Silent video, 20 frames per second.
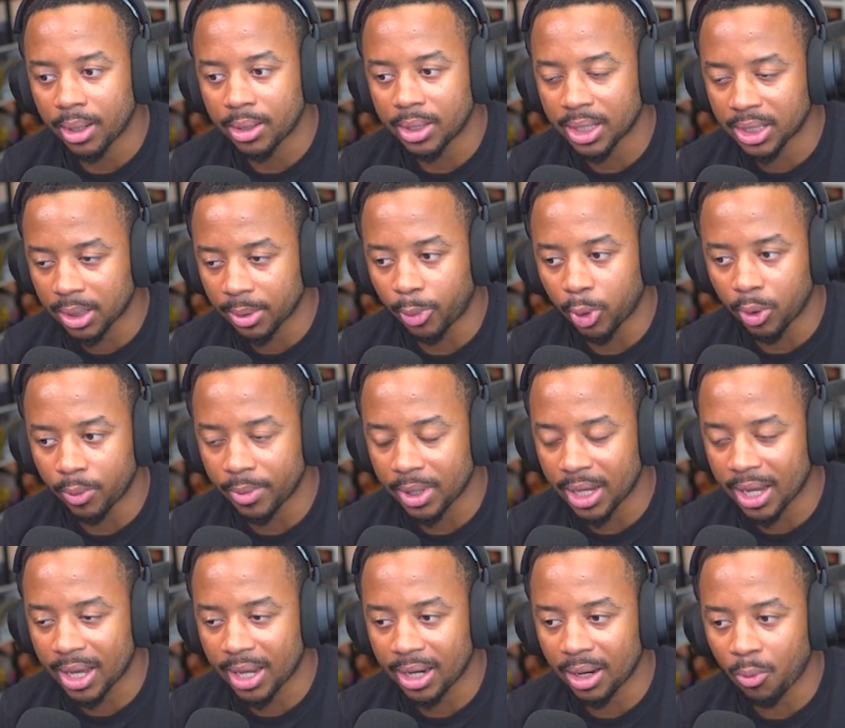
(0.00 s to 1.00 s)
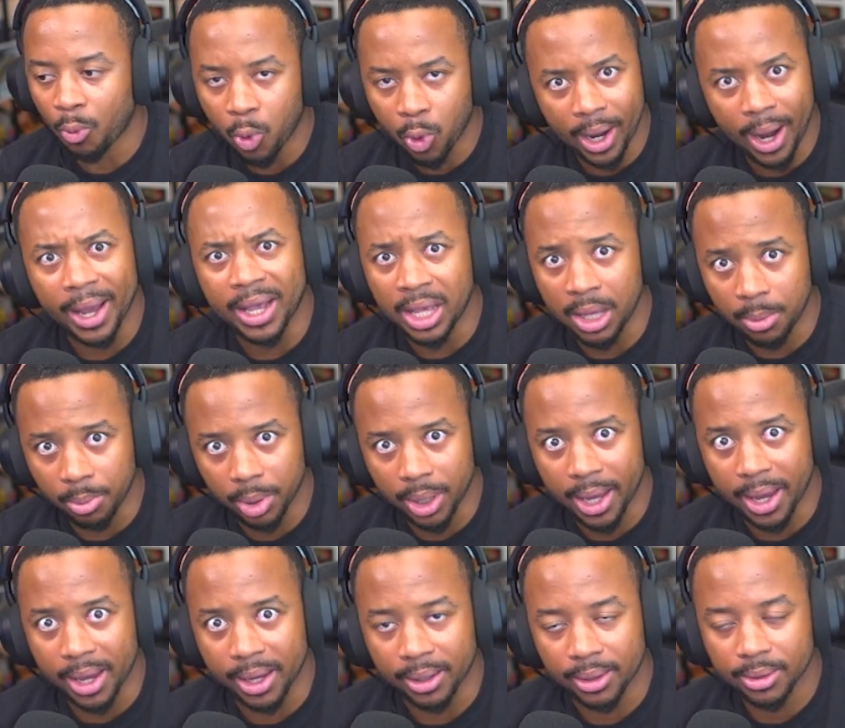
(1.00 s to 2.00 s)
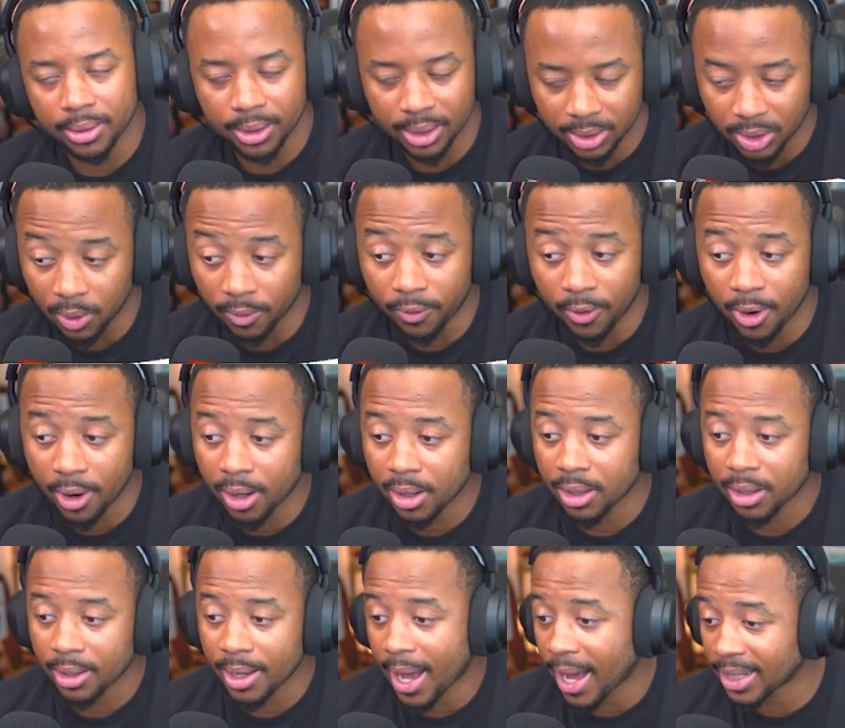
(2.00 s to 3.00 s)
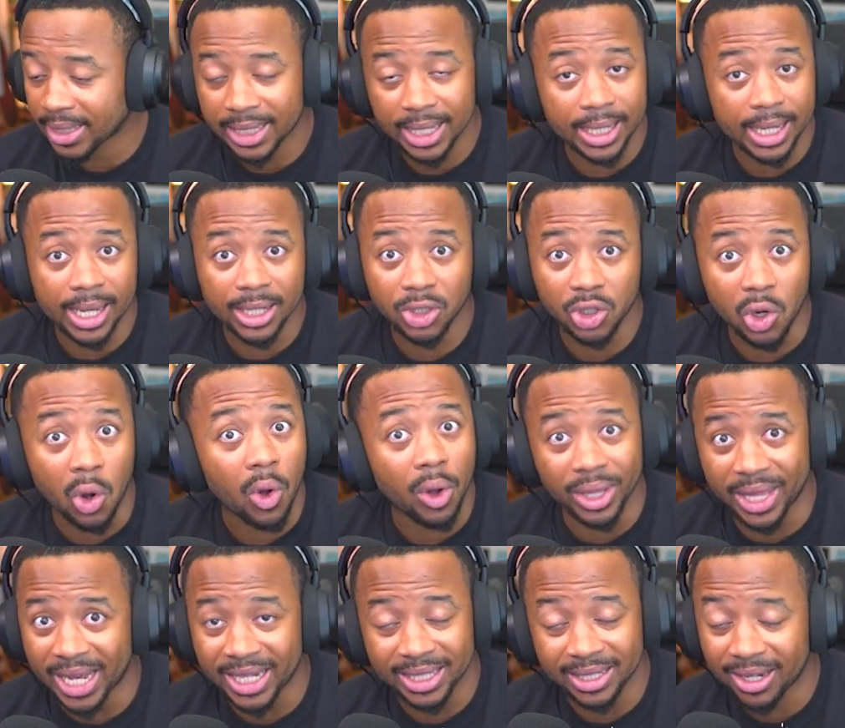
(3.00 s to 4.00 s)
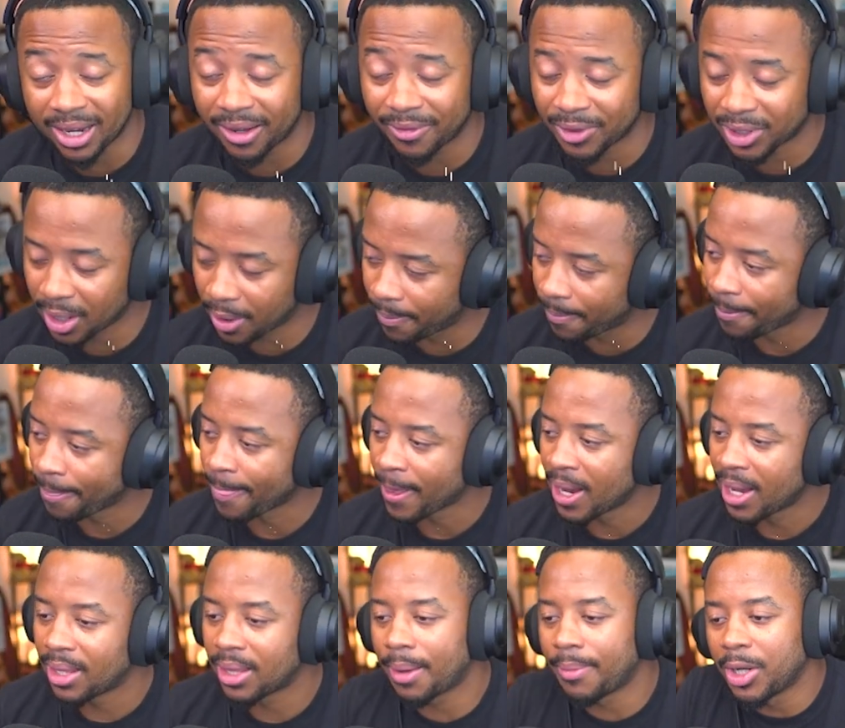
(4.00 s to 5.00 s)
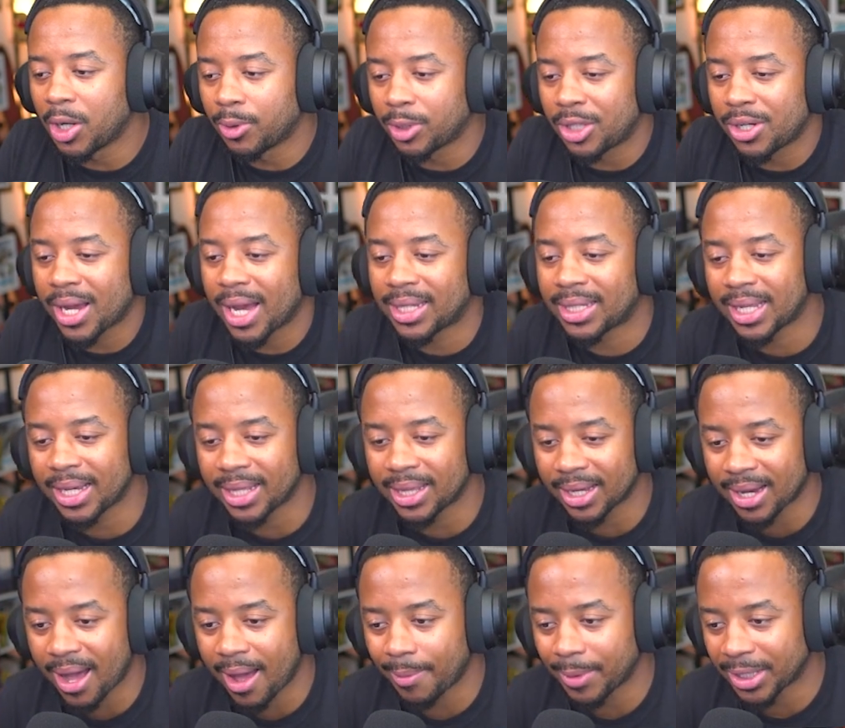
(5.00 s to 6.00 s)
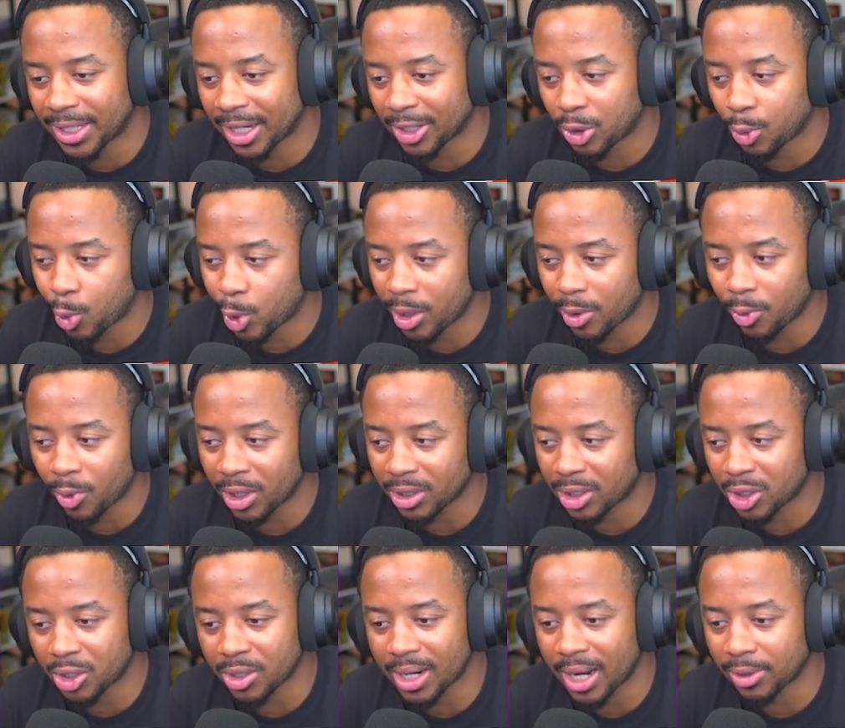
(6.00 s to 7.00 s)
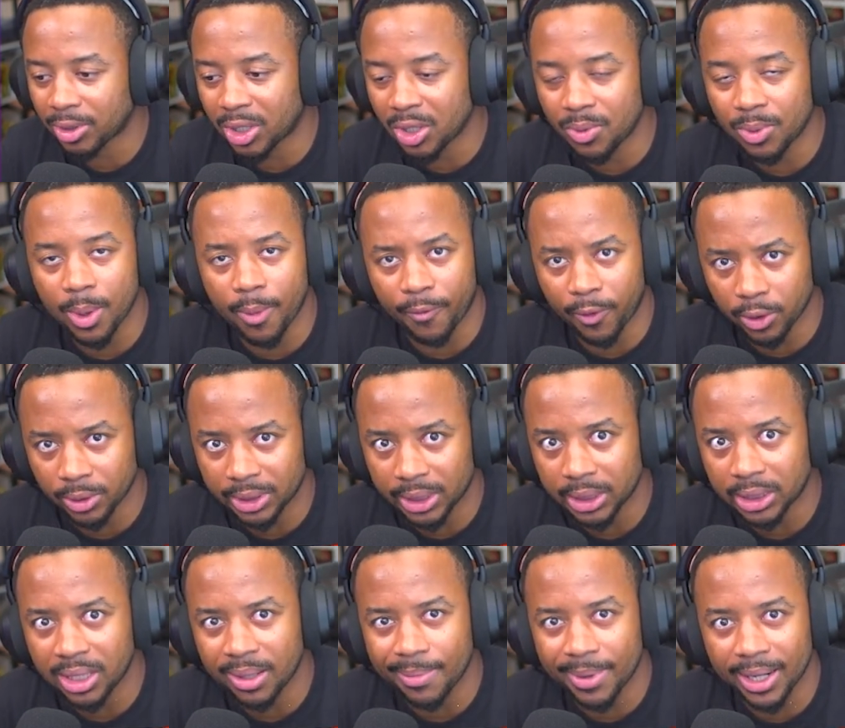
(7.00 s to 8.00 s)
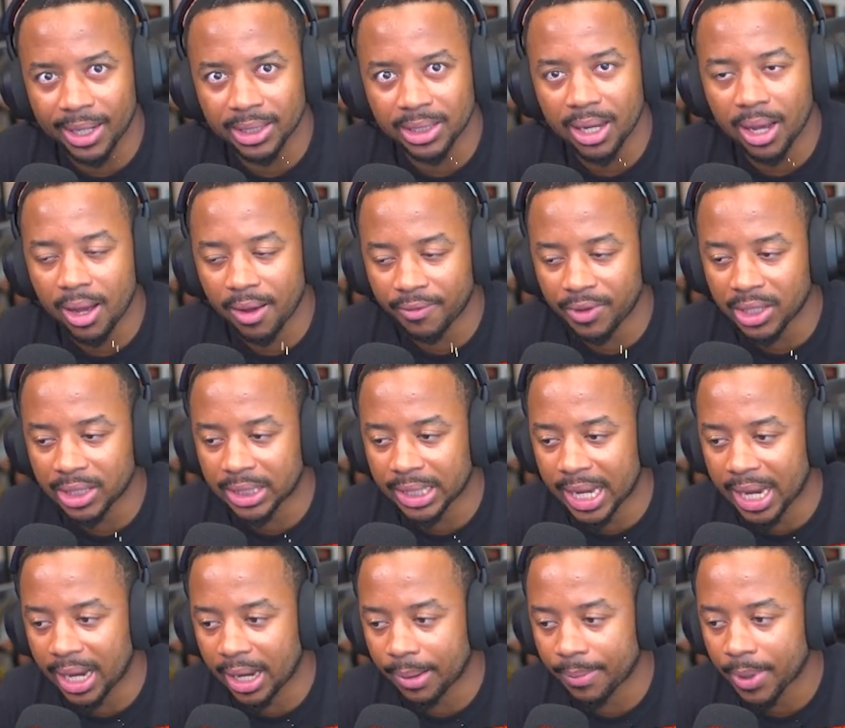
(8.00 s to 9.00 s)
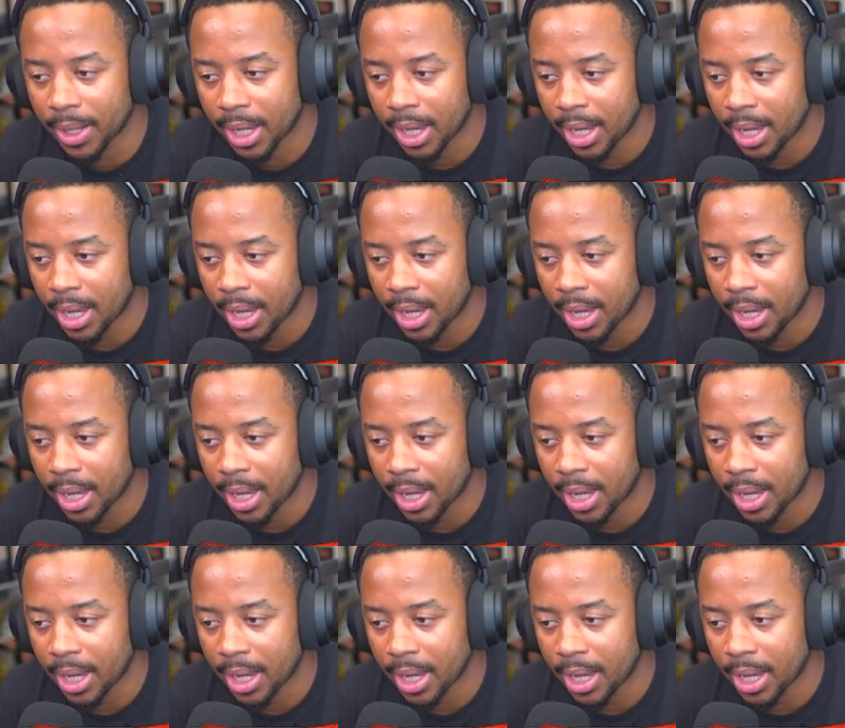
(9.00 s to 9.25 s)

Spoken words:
Does it pull me in? Would I keep playing? And so far, I'd say yes to all that stuff. So let me know what you guys think in the comment section. What stood out to you in the first 60 minutes of this game?